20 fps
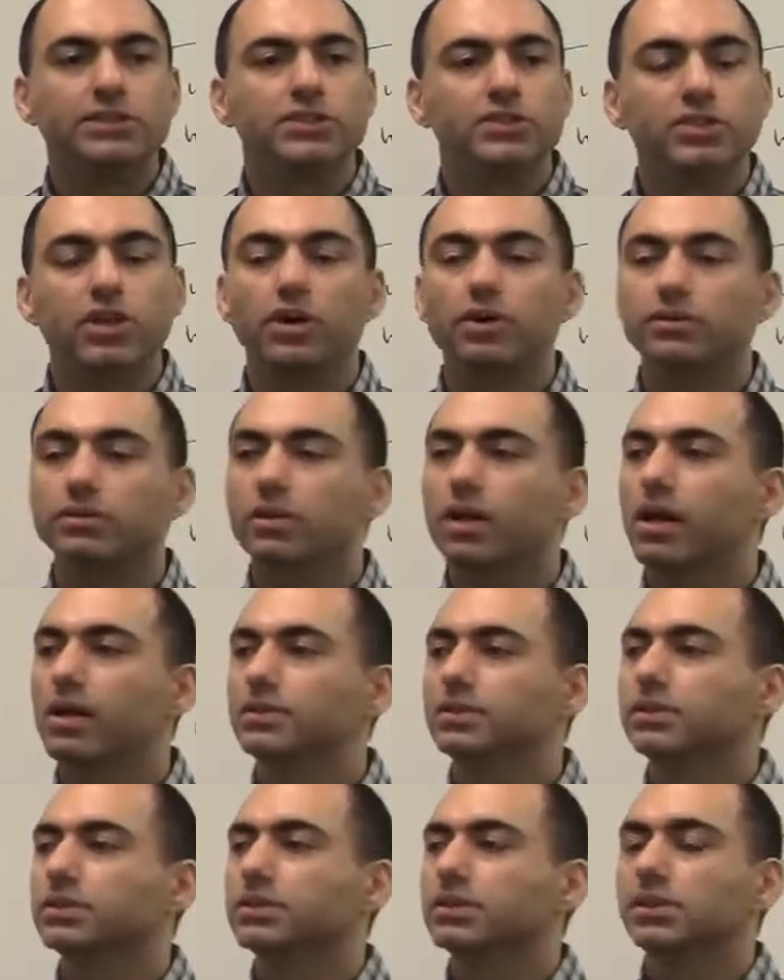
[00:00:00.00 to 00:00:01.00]
So,
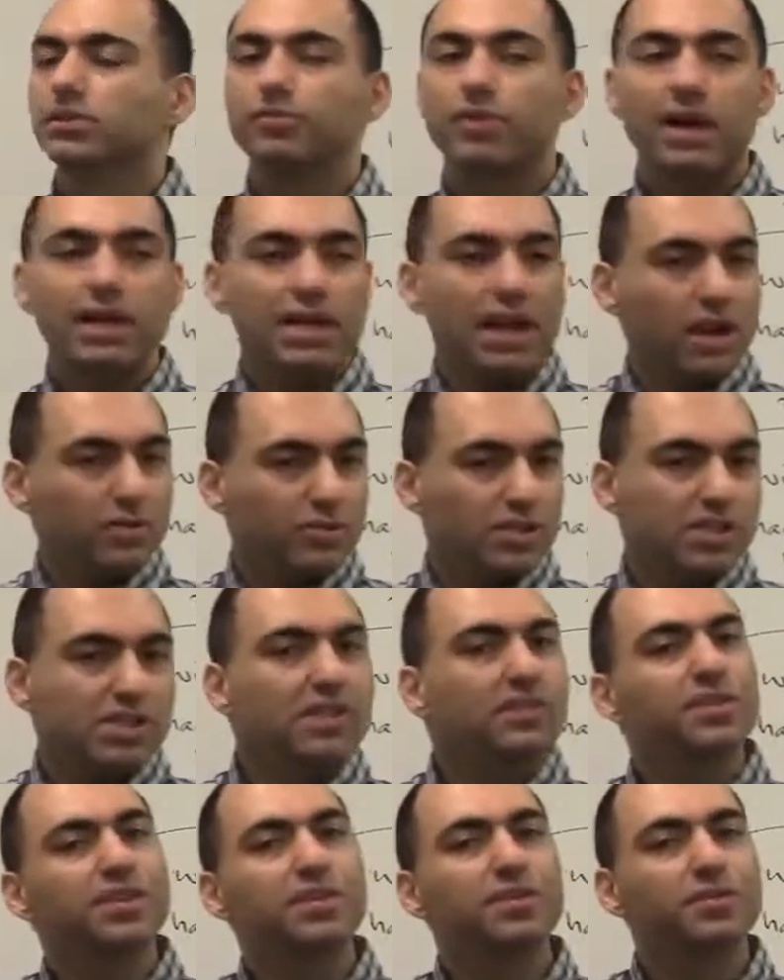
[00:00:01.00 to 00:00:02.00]
right now I'm just
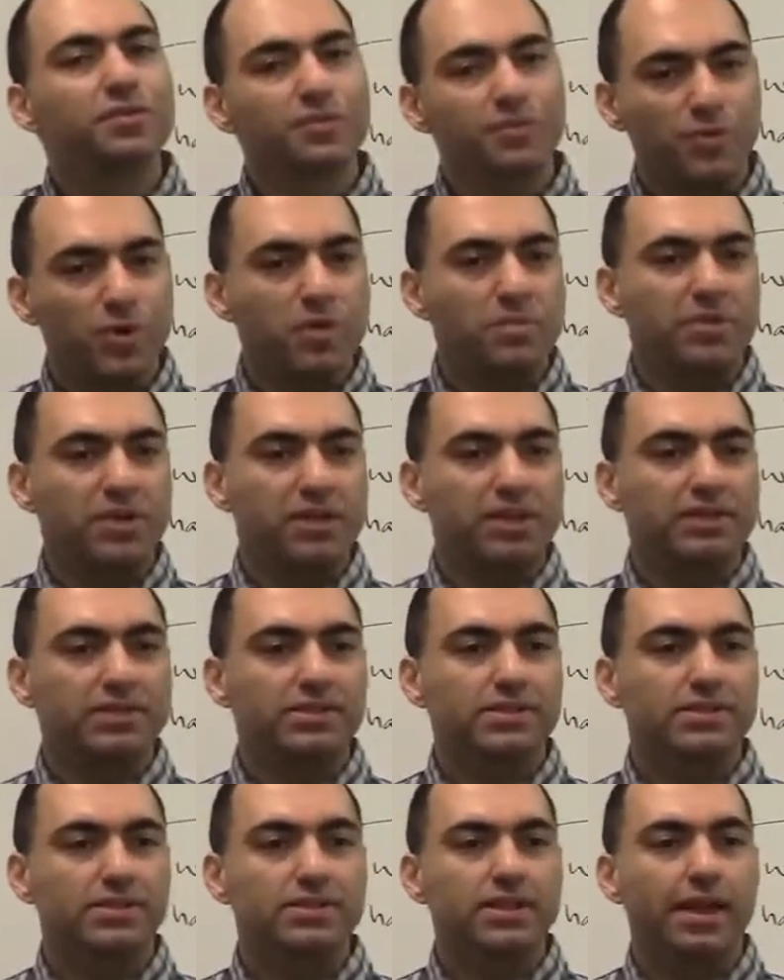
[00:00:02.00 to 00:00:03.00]
giving you the
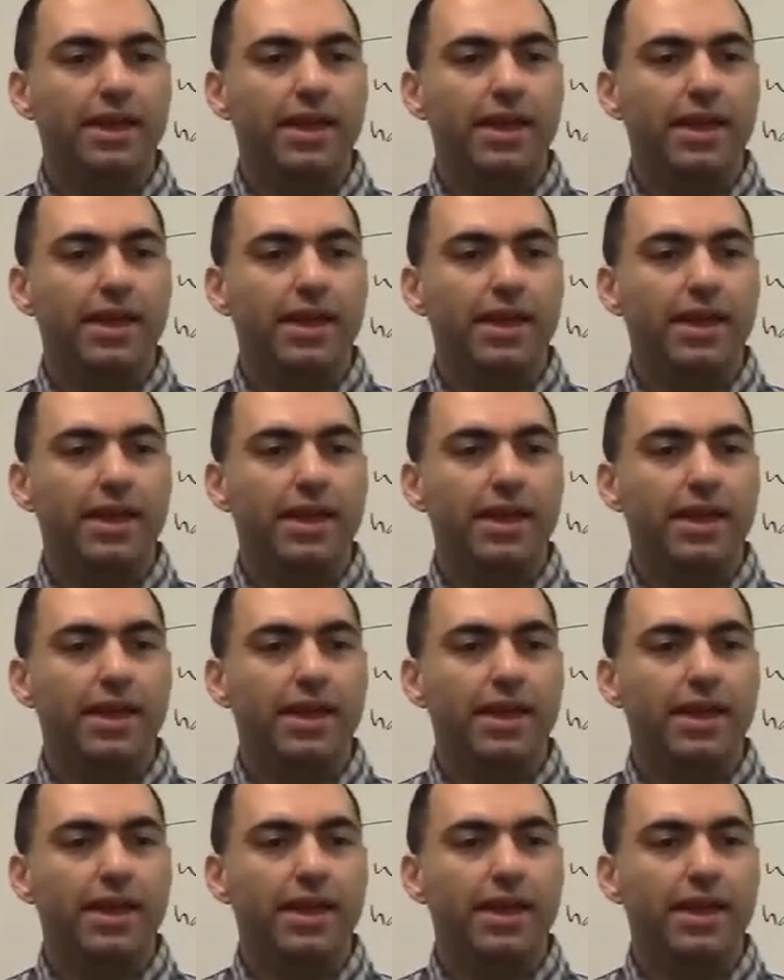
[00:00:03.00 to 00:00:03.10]
formulas.